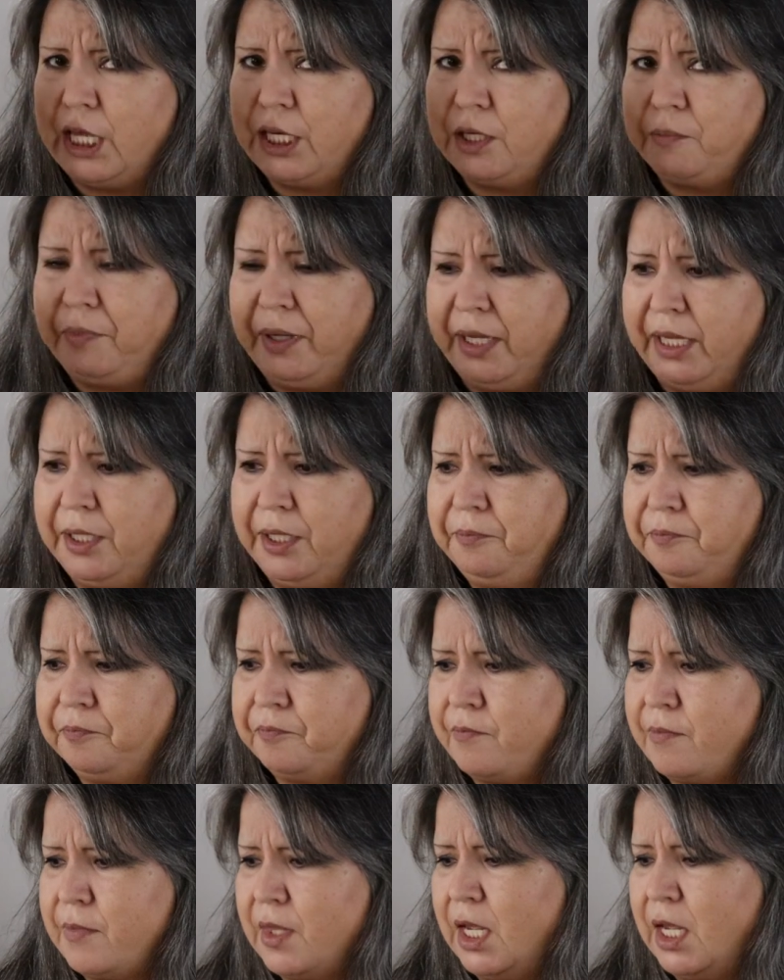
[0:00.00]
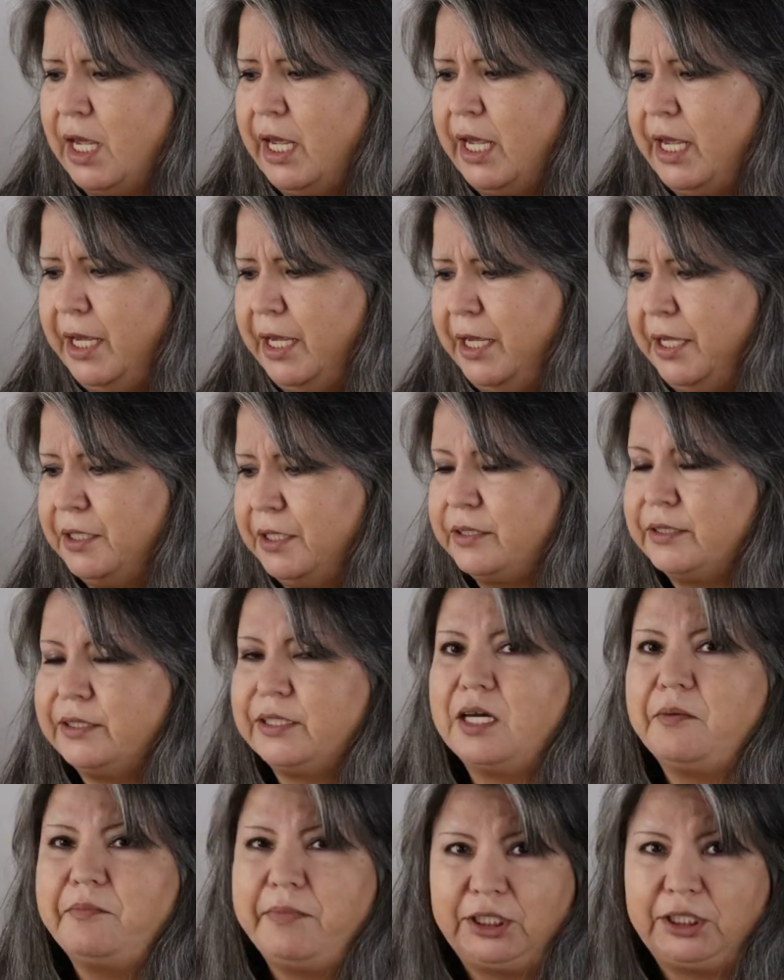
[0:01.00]
and a pen, and
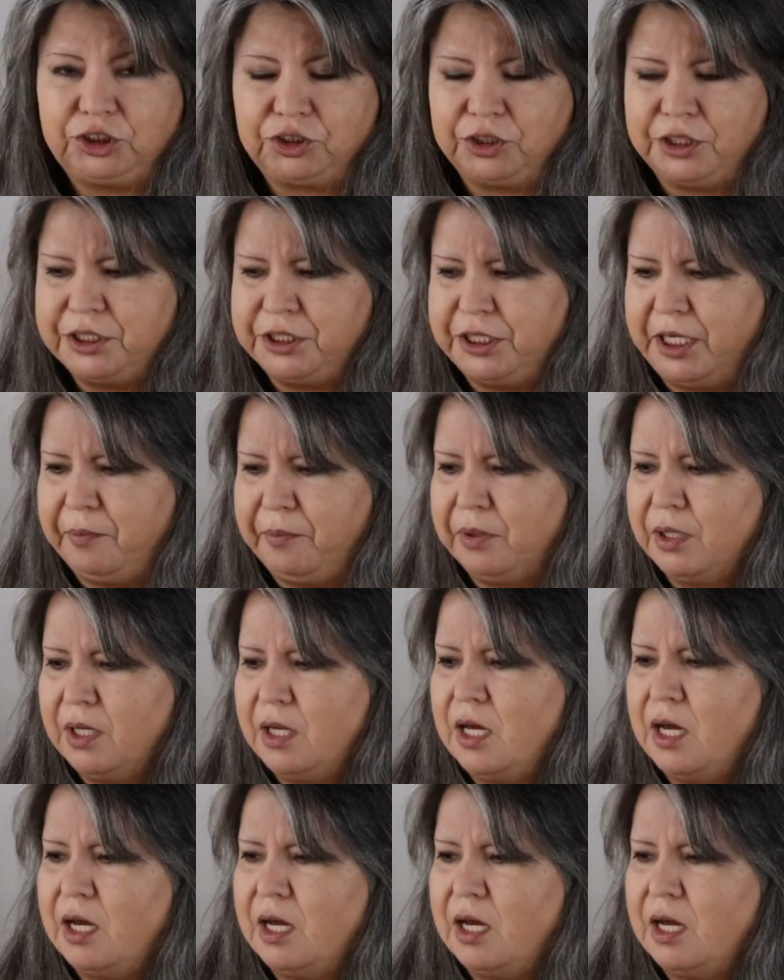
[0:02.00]
a measuring tape.